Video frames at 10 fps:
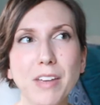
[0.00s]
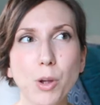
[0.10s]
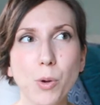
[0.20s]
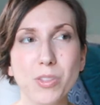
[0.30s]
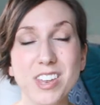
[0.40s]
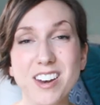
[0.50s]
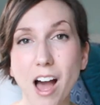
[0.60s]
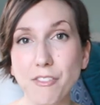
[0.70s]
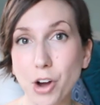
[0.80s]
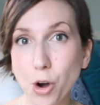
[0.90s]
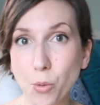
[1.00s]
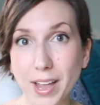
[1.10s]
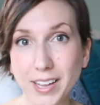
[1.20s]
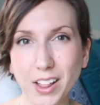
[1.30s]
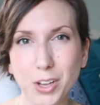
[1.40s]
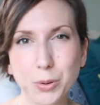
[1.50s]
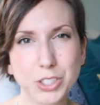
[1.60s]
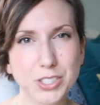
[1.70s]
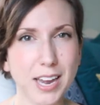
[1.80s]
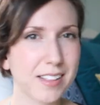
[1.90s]
if I went with the Navajo white color,
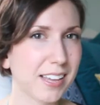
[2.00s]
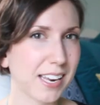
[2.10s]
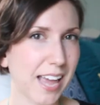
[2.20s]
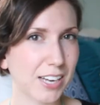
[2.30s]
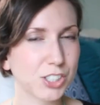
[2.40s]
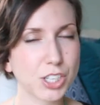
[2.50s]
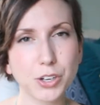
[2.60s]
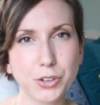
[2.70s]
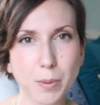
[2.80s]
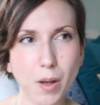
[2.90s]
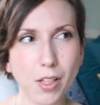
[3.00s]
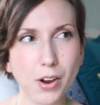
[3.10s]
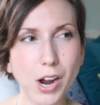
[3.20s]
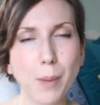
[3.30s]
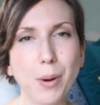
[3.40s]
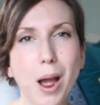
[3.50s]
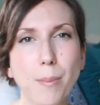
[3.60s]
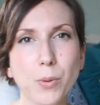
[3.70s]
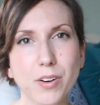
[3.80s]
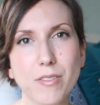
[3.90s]
which is kind of like an eggshell cream color, I
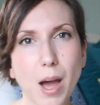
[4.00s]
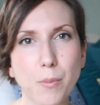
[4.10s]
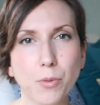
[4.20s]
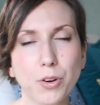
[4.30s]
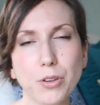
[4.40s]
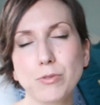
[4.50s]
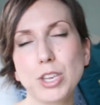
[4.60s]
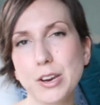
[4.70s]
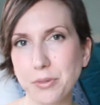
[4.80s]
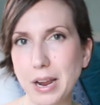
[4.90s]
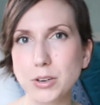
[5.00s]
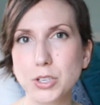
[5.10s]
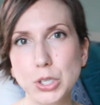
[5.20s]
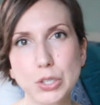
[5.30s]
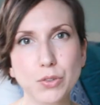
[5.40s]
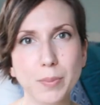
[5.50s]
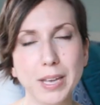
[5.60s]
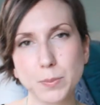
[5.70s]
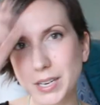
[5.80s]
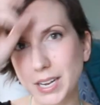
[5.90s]
probably would have got more year-round use from
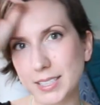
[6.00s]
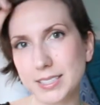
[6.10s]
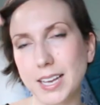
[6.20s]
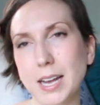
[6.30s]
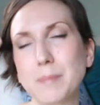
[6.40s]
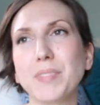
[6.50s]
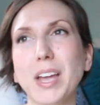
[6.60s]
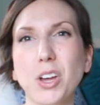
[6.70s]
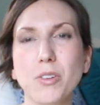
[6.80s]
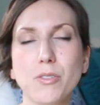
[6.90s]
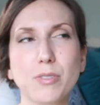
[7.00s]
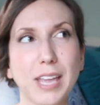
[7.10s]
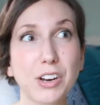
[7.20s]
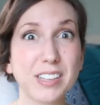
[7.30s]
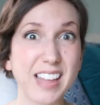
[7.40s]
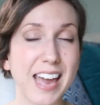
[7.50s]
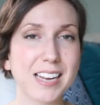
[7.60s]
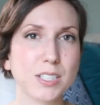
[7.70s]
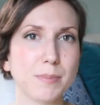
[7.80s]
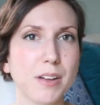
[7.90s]
it because um, I could have carried that
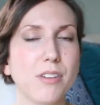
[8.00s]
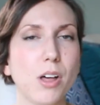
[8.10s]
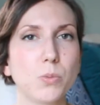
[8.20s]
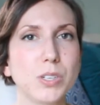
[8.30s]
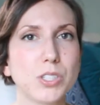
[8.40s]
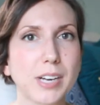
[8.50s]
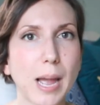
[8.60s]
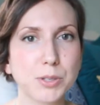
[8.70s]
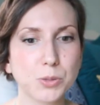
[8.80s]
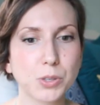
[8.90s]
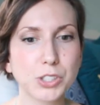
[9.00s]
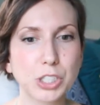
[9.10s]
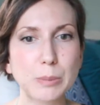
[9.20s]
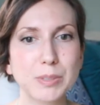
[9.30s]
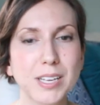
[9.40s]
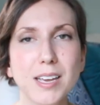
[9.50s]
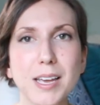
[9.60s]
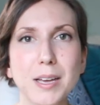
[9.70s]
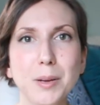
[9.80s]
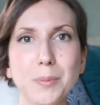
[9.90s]
into my fall and winter capsule wardrobes
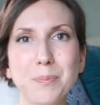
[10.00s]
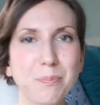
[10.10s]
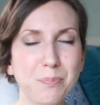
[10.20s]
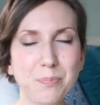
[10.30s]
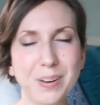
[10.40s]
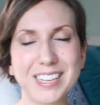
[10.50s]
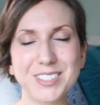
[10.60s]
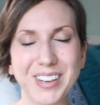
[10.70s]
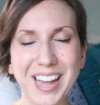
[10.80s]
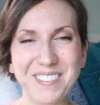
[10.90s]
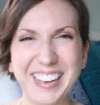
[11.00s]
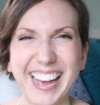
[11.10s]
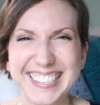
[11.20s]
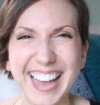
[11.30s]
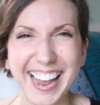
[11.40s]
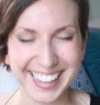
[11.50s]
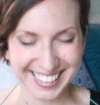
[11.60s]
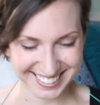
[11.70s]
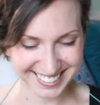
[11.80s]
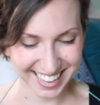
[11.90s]
but that's okay because I
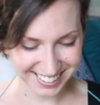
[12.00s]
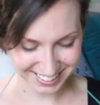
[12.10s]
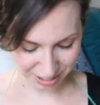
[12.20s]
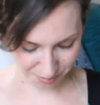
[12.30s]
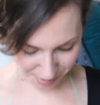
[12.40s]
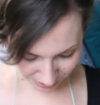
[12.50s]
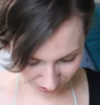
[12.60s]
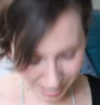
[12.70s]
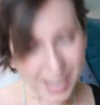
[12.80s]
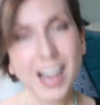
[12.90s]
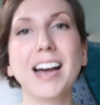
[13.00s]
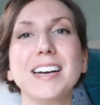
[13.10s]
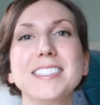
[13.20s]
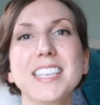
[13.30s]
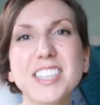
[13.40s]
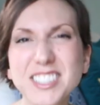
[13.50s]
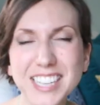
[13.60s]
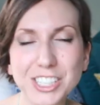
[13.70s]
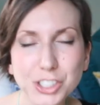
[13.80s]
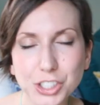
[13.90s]
like this color so much. Uh, teal
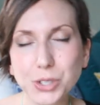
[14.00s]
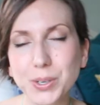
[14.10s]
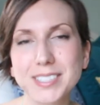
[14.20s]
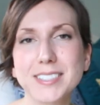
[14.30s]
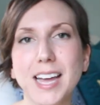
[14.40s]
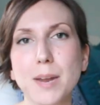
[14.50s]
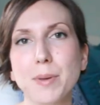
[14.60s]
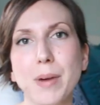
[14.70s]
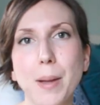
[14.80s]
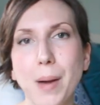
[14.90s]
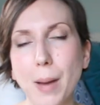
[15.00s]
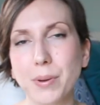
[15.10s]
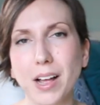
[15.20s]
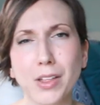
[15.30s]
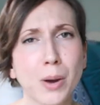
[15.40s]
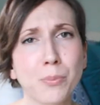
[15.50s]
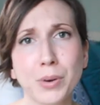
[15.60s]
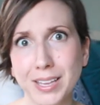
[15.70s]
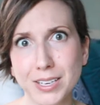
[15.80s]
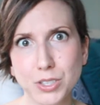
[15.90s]
slash turquoise has kind of been my pop of color. I'm
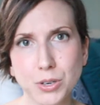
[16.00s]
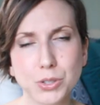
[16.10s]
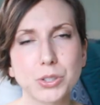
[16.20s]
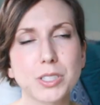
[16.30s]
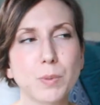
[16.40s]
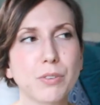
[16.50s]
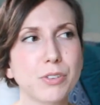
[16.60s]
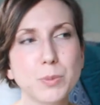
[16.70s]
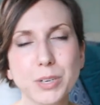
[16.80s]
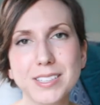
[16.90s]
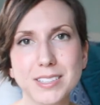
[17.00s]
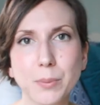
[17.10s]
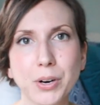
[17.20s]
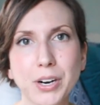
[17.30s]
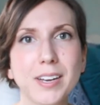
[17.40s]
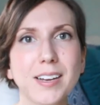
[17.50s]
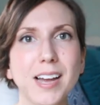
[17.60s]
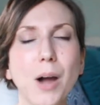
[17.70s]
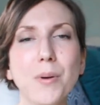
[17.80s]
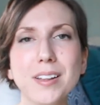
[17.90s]
really into neutrals, but for spring and summer,
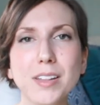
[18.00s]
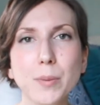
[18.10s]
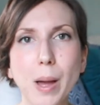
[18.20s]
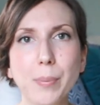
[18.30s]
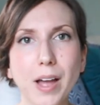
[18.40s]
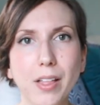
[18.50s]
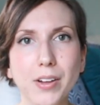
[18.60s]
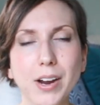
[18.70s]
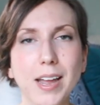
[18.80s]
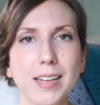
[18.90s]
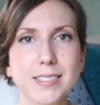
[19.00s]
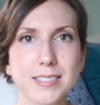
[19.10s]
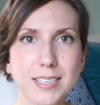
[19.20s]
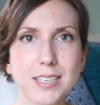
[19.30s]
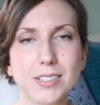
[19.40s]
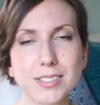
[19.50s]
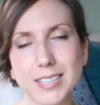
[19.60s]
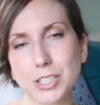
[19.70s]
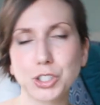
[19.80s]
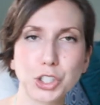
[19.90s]
I want a little pop of color and teal
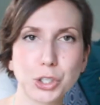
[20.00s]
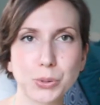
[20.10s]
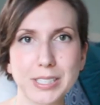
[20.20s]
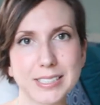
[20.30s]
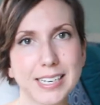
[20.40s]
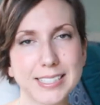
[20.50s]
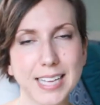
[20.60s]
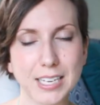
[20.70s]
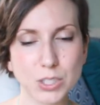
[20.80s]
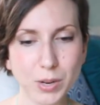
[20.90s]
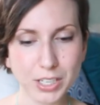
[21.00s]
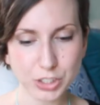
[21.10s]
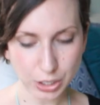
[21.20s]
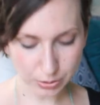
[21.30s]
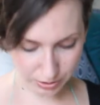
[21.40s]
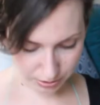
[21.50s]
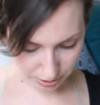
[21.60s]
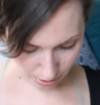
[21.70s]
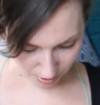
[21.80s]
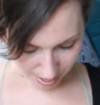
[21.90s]
slash turquoise, like I said, is the one I chose. And
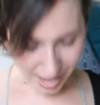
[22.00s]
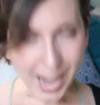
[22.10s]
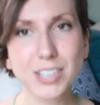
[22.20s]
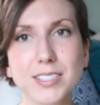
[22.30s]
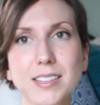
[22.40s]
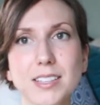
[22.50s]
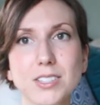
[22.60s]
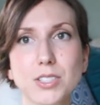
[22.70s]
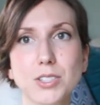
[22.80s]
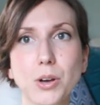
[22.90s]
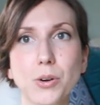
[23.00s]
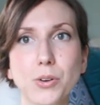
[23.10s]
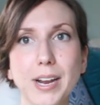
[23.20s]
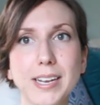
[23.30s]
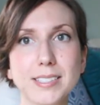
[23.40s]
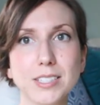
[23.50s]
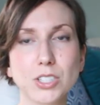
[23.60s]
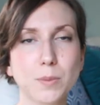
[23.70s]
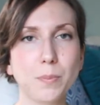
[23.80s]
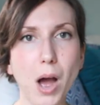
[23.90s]
so I just think this looks so great and
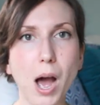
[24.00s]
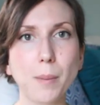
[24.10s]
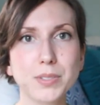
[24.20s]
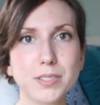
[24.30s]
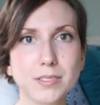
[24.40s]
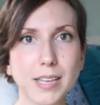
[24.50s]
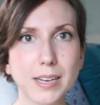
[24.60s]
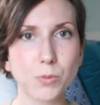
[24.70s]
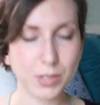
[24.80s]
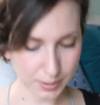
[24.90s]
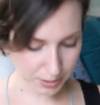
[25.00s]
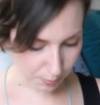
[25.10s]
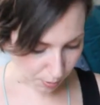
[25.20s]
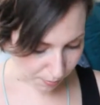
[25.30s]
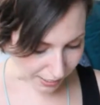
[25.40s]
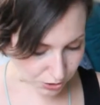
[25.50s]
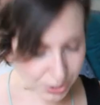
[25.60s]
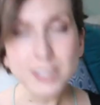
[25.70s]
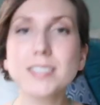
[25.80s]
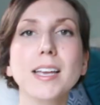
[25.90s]
just pops like with a simple black
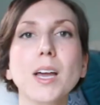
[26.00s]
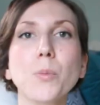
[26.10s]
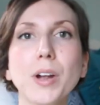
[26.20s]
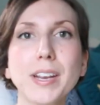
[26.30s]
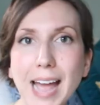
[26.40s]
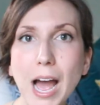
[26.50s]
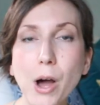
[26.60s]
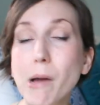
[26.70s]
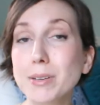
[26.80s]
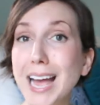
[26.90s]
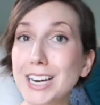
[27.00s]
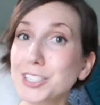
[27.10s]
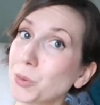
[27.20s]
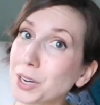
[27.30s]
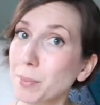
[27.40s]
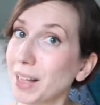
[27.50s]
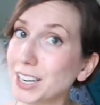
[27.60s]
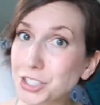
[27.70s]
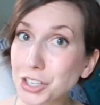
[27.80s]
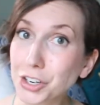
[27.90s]
dress like I'm wearing now. I was actually wearing a
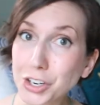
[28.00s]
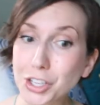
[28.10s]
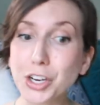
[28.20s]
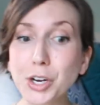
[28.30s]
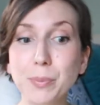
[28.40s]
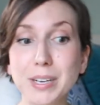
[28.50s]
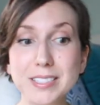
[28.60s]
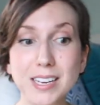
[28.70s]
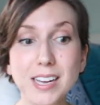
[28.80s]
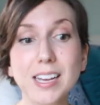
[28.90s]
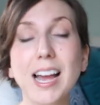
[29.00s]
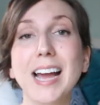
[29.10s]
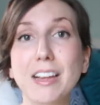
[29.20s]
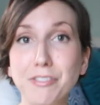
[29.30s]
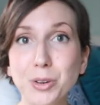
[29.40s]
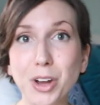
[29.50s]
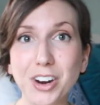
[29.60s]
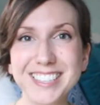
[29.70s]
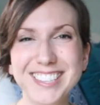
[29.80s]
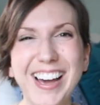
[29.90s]
black shirt earlier, but I got food
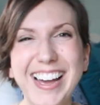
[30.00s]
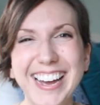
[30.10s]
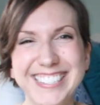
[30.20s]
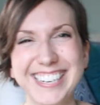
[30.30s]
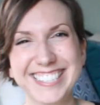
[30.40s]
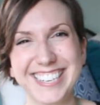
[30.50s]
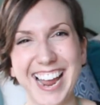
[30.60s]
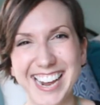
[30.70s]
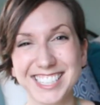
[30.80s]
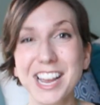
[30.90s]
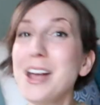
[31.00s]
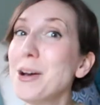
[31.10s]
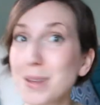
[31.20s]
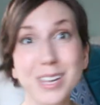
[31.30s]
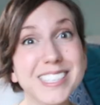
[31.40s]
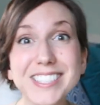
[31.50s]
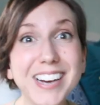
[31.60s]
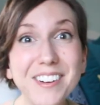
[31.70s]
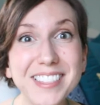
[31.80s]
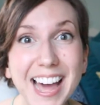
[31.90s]
on it, so I had to change. But it looked
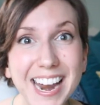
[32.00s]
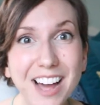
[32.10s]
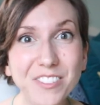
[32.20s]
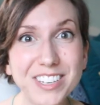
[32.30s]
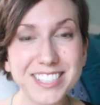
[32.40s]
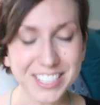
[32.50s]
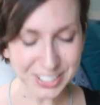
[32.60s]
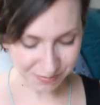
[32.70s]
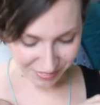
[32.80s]
great with that outfit too.